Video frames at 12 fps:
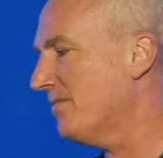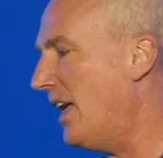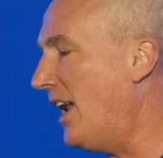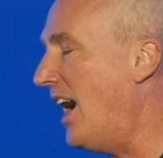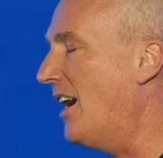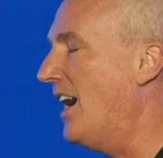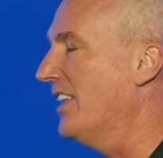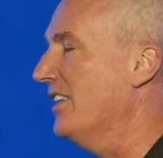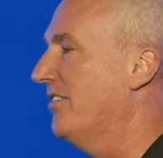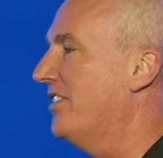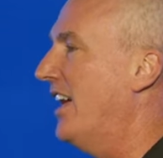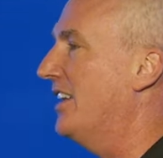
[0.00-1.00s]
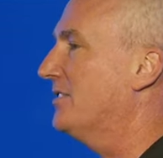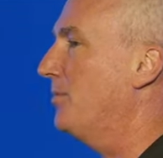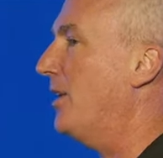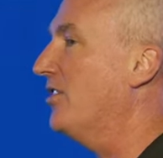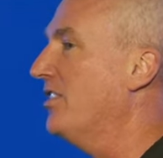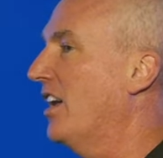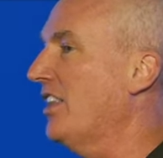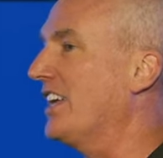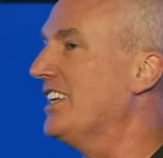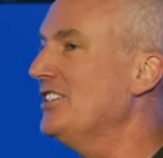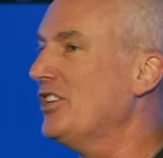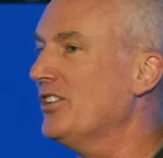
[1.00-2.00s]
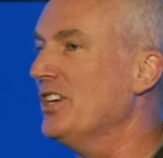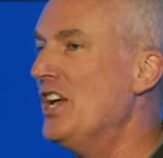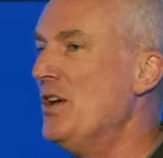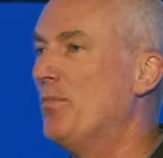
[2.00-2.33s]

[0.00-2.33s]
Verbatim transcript: And I, I love that. It's better than not liking each other.